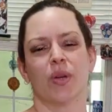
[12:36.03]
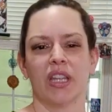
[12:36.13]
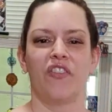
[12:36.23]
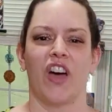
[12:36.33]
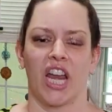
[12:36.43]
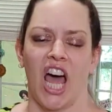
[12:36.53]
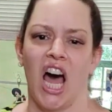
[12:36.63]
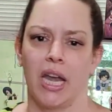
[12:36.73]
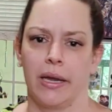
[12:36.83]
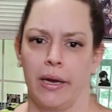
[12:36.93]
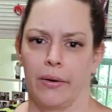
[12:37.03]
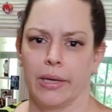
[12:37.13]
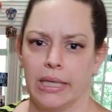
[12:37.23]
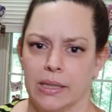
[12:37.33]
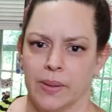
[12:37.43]
really fucking hot in here
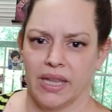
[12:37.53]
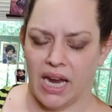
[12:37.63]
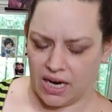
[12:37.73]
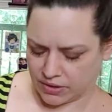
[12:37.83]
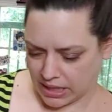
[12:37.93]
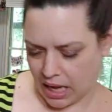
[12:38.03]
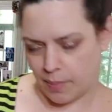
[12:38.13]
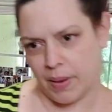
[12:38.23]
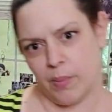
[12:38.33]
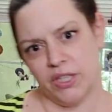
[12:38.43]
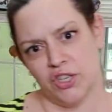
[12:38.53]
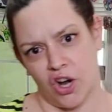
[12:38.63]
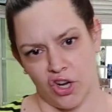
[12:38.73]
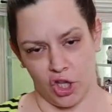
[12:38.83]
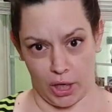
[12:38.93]
because the hair's up and we're
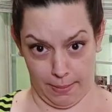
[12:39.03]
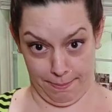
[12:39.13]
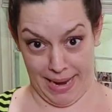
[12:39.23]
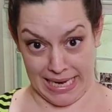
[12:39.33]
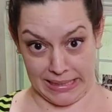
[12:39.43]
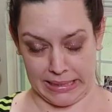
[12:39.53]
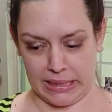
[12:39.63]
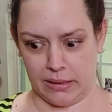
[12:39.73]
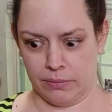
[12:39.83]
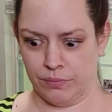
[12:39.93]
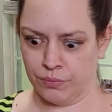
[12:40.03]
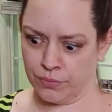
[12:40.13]
starting to look a mess.